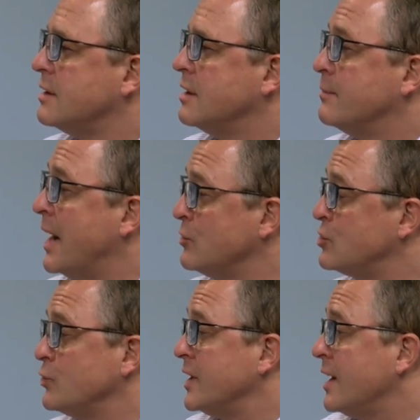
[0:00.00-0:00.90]

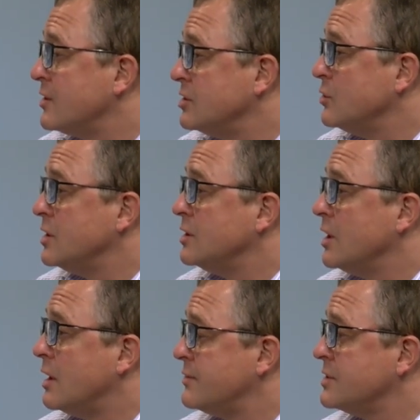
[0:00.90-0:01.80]
amounts, we can actually do it in the
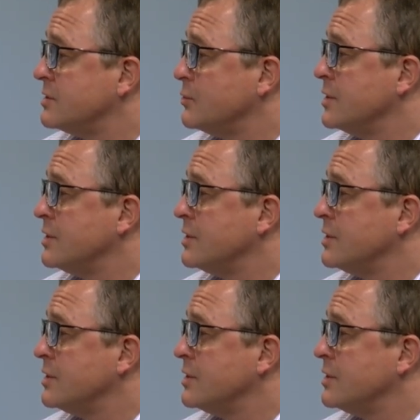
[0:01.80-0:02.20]
office with